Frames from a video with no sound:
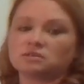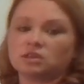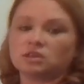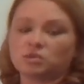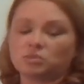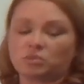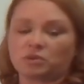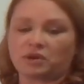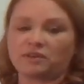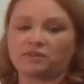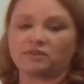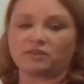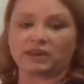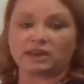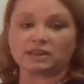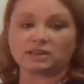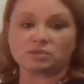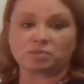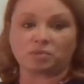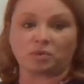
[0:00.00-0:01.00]

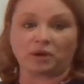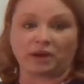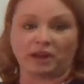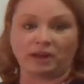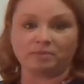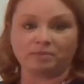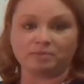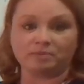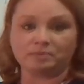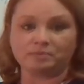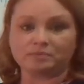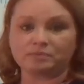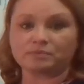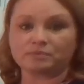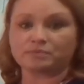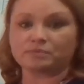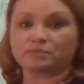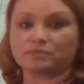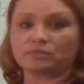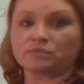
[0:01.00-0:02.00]
prefix pre.
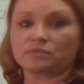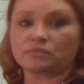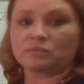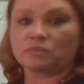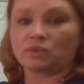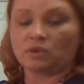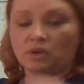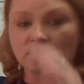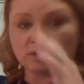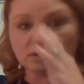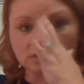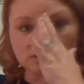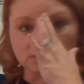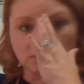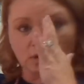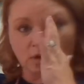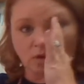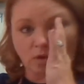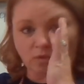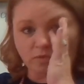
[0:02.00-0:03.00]

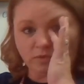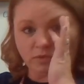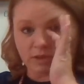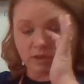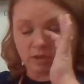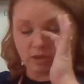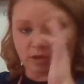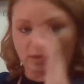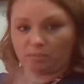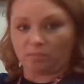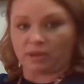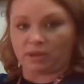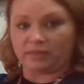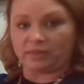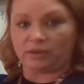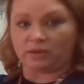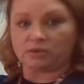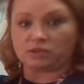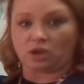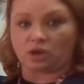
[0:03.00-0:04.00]
So hopefully you can put
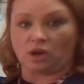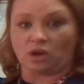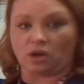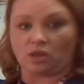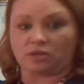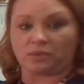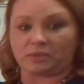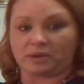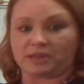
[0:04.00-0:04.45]
those all three